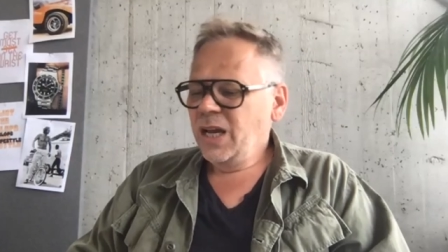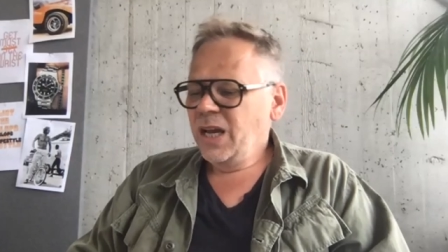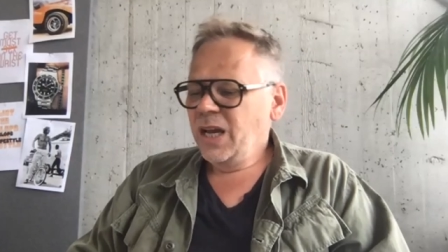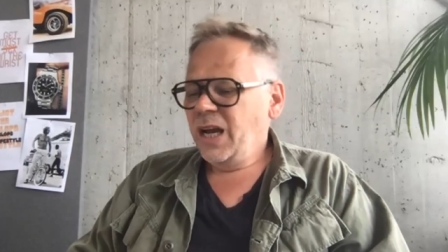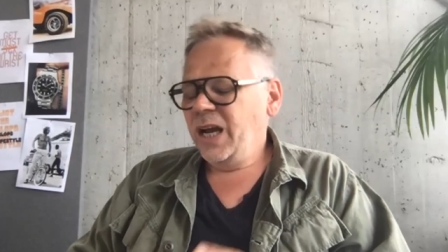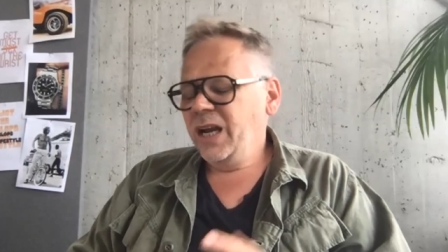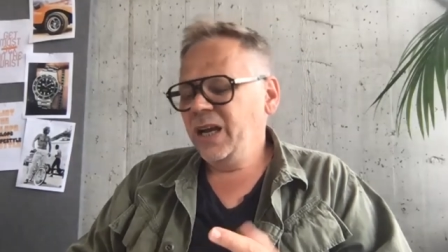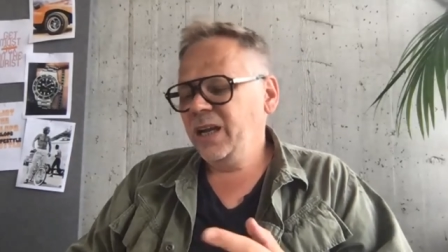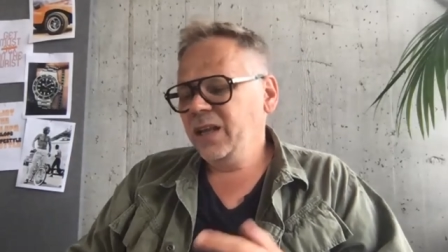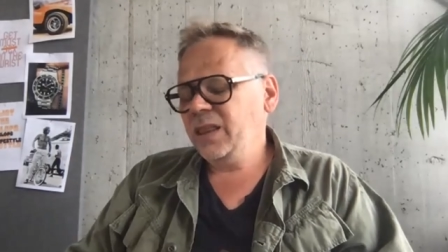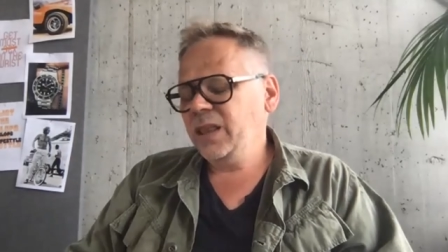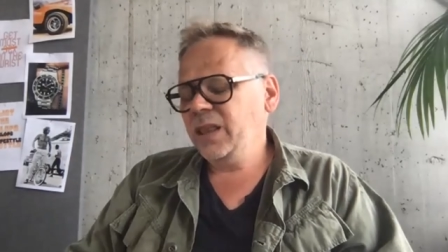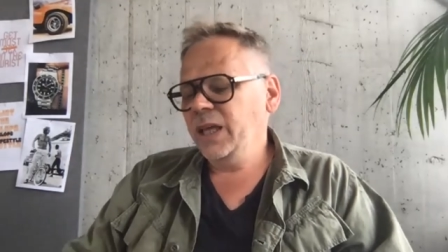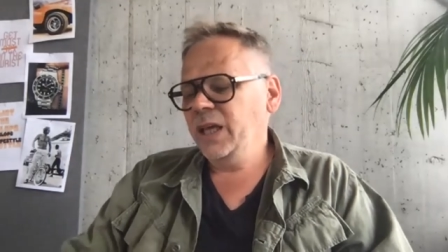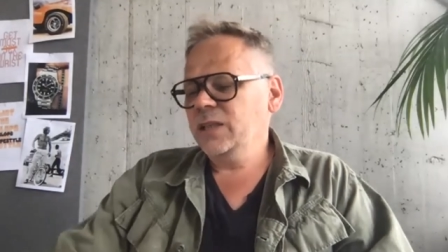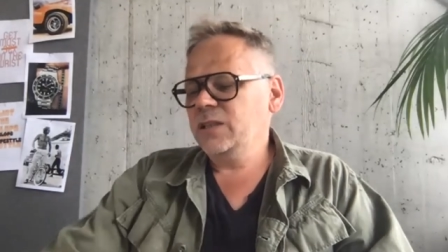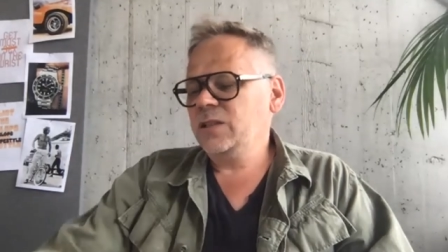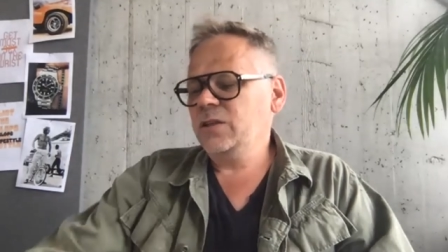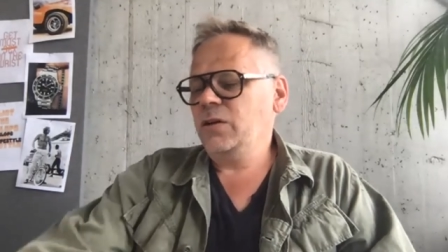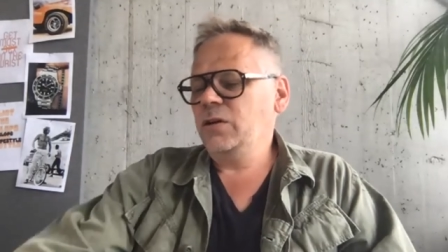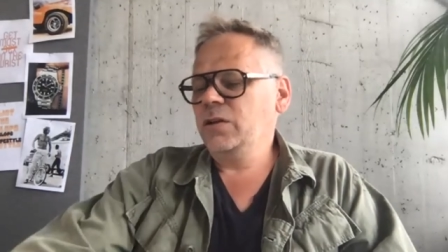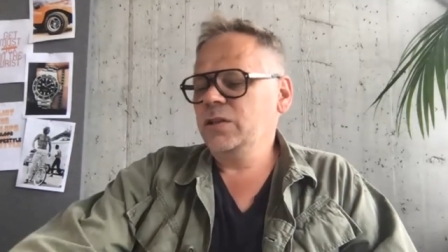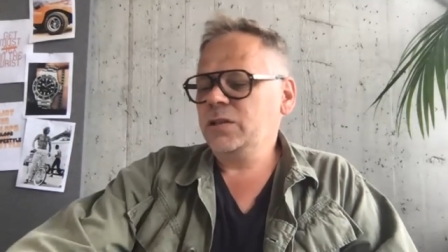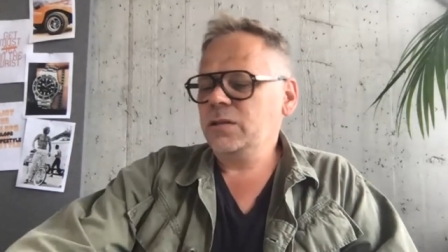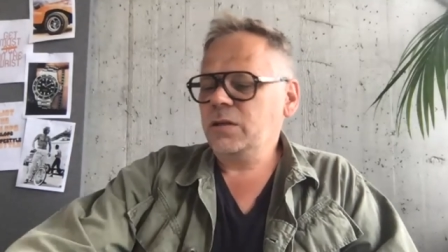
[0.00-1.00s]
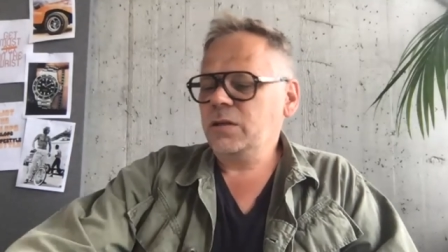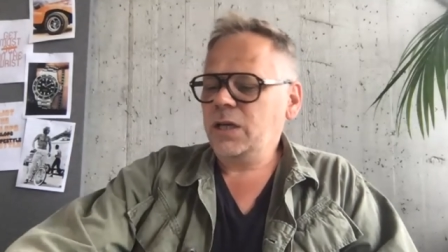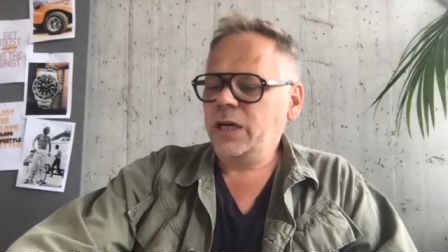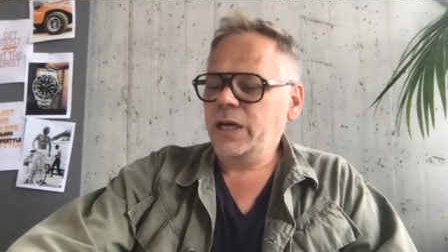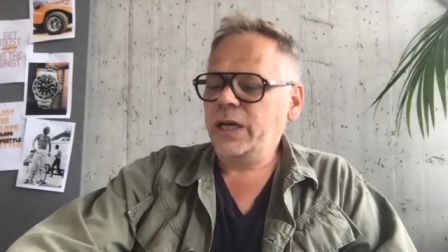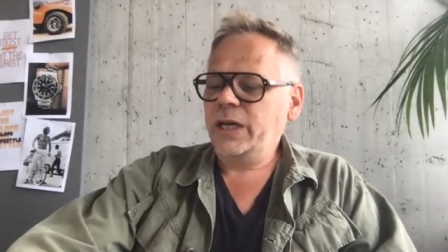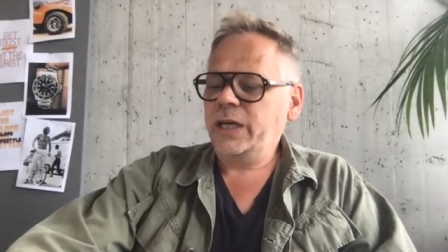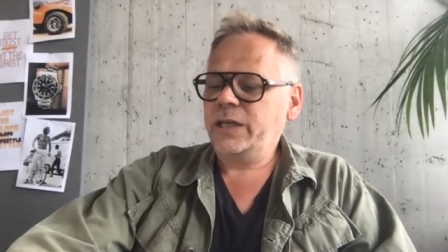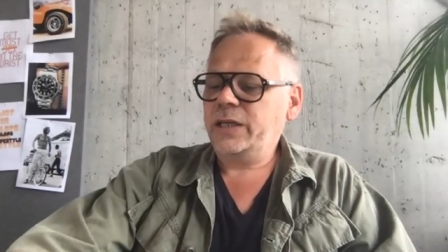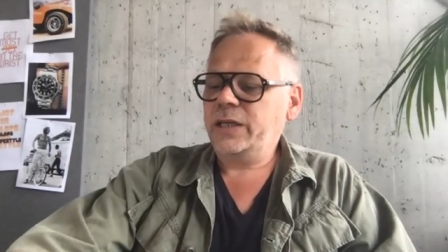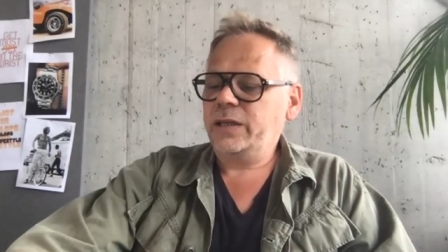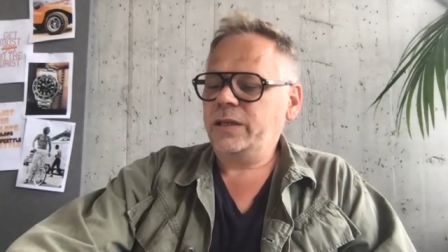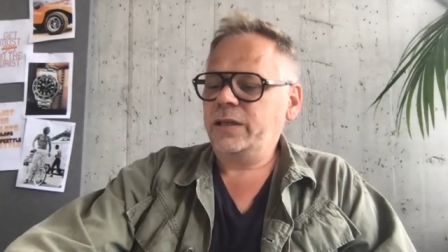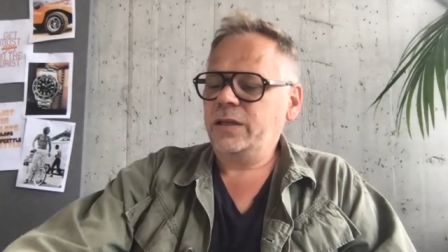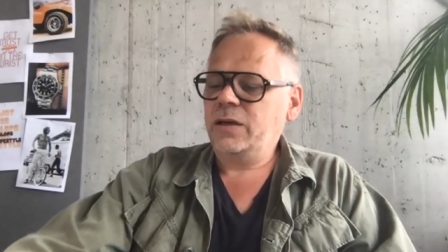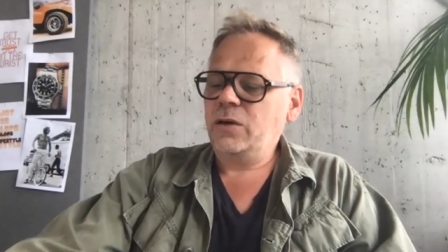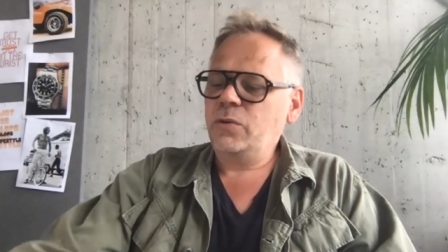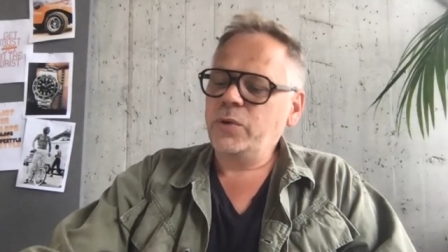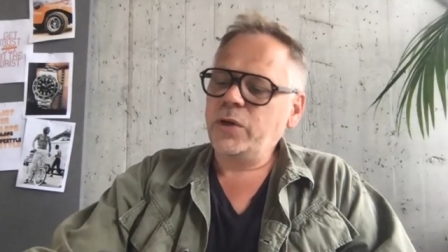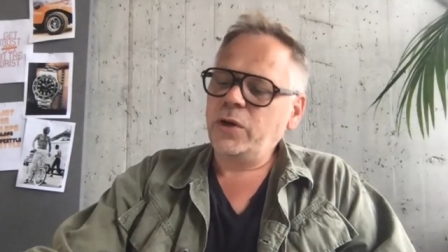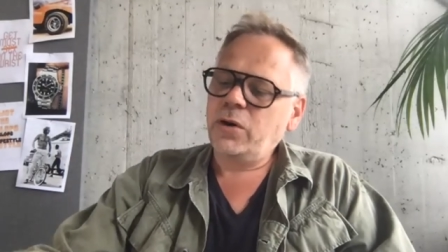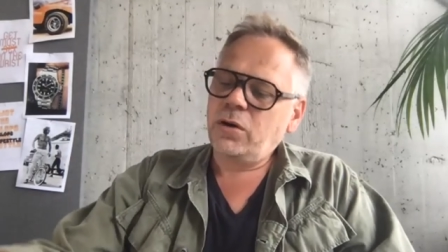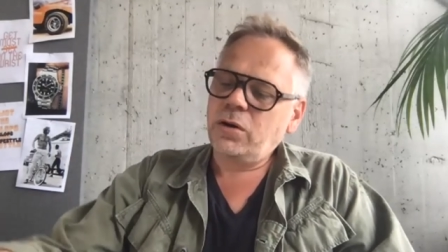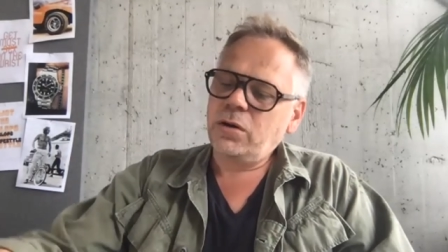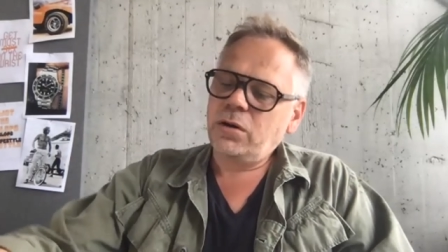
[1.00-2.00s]
And I think it's also like you know
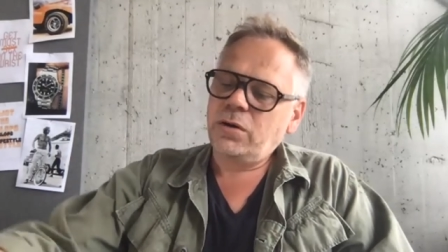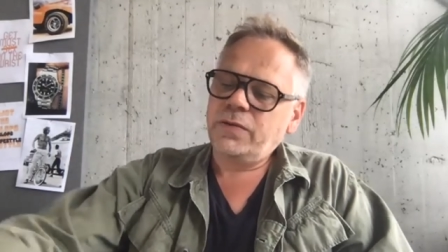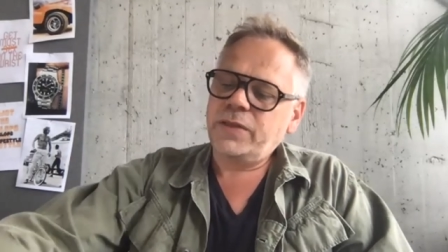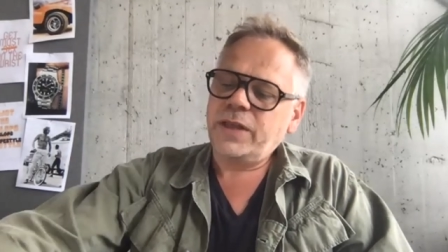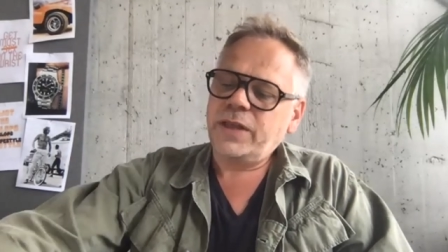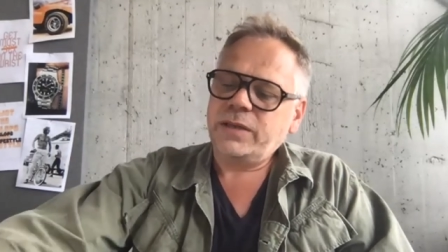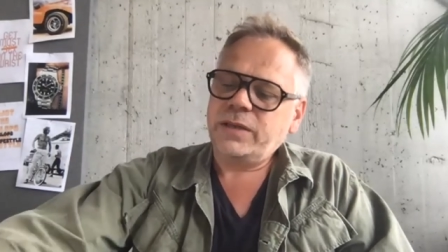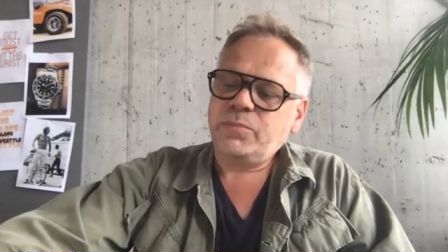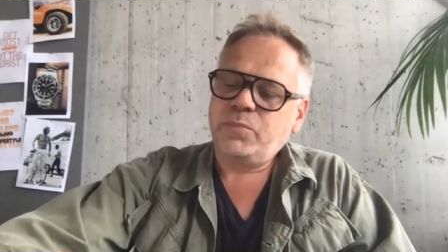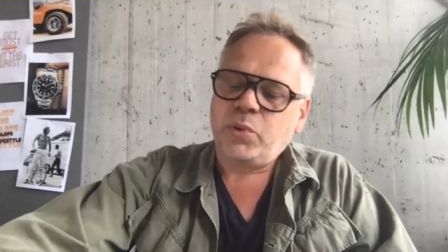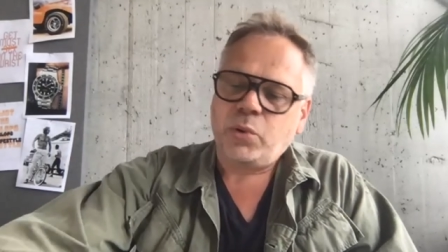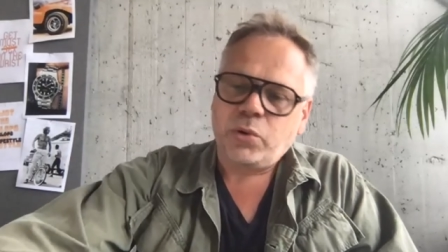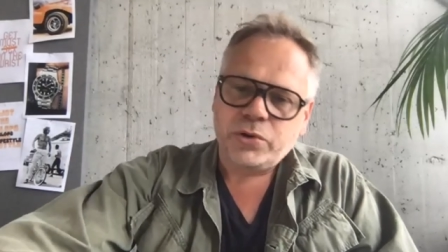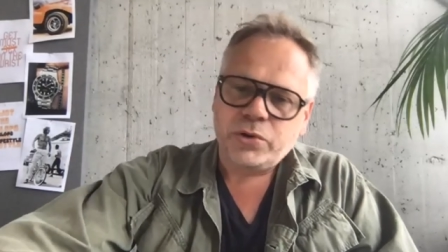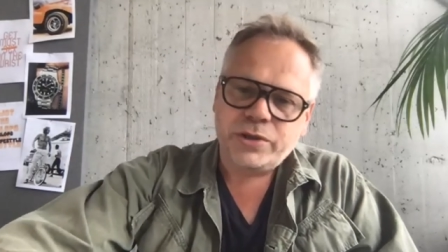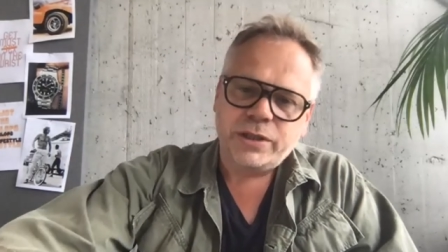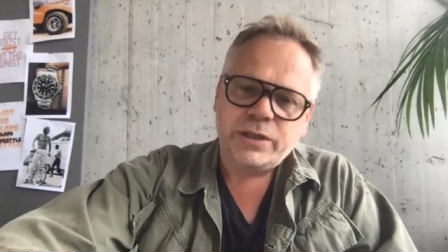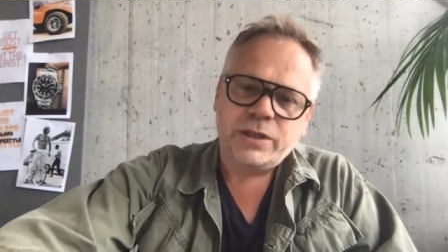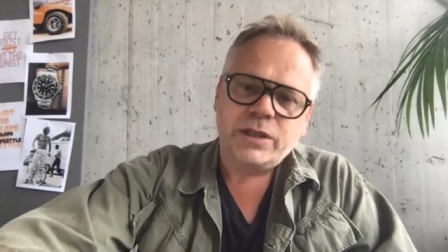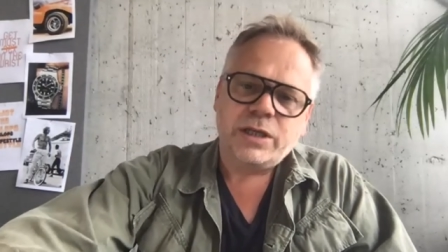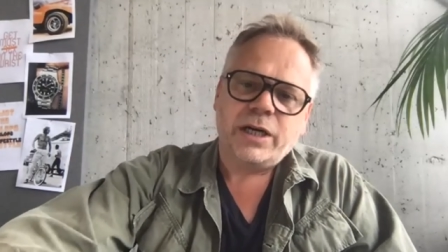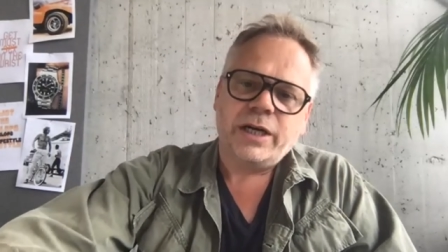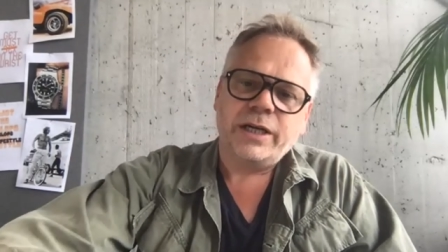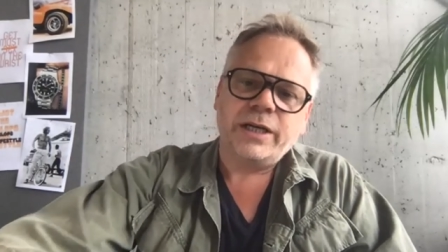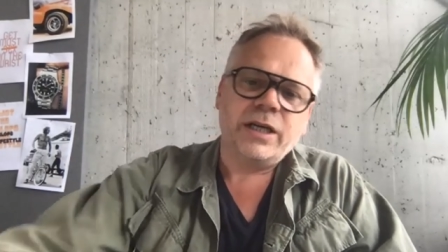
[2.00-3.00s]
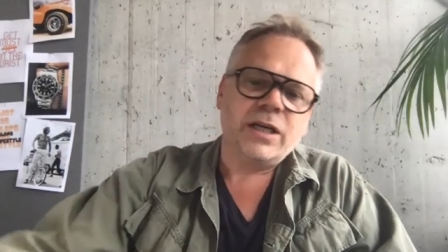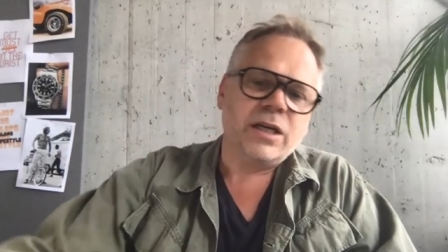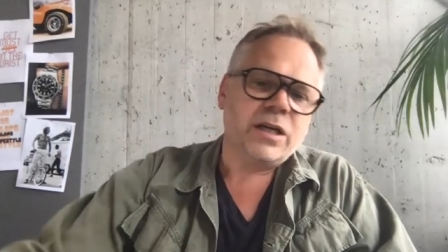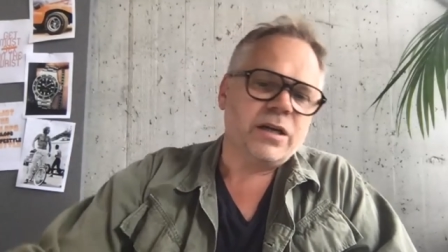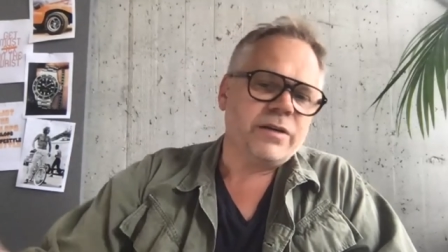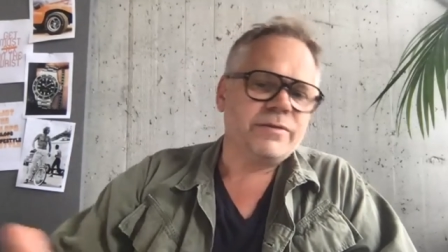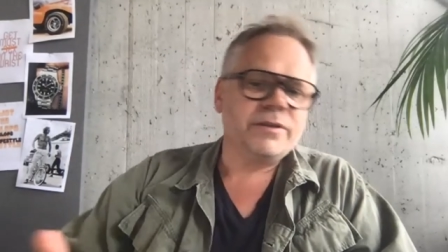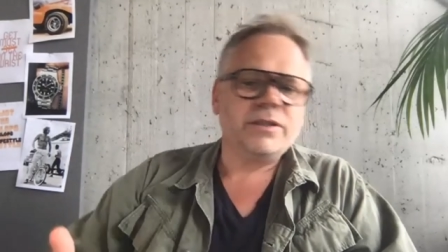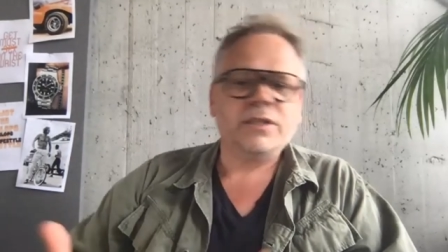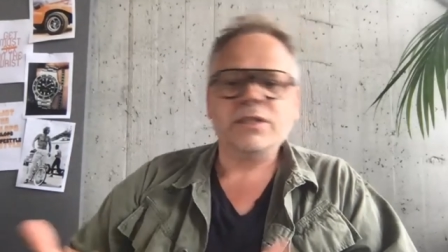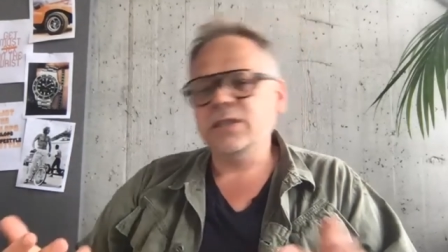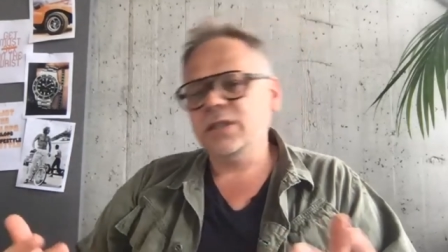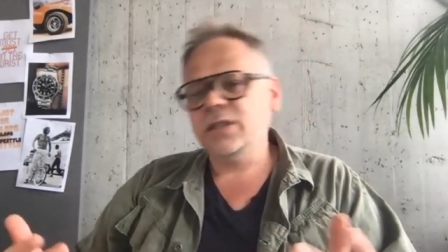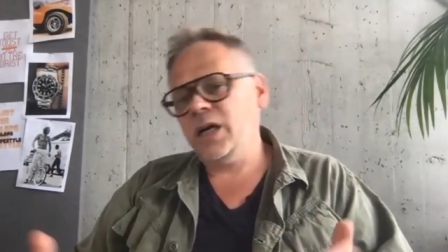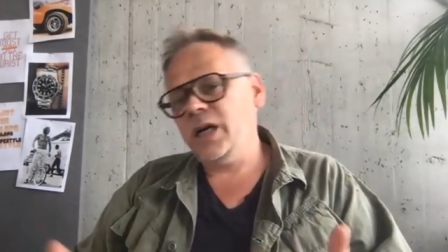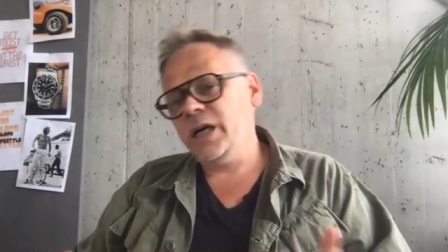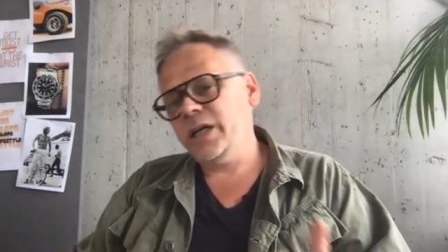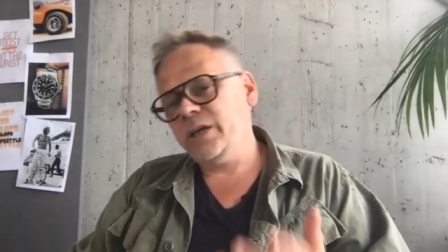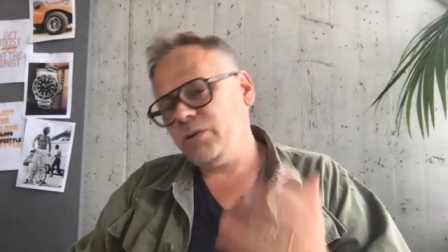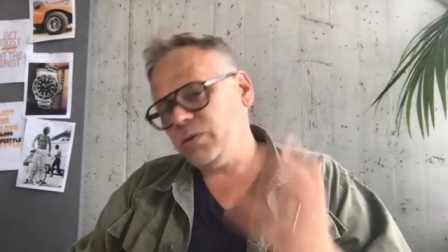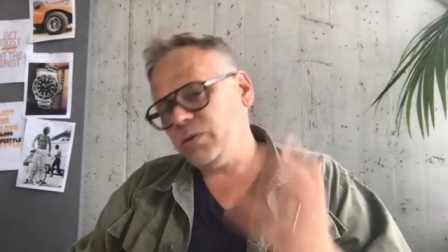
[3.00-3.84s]
we all have that Porsche 911 design,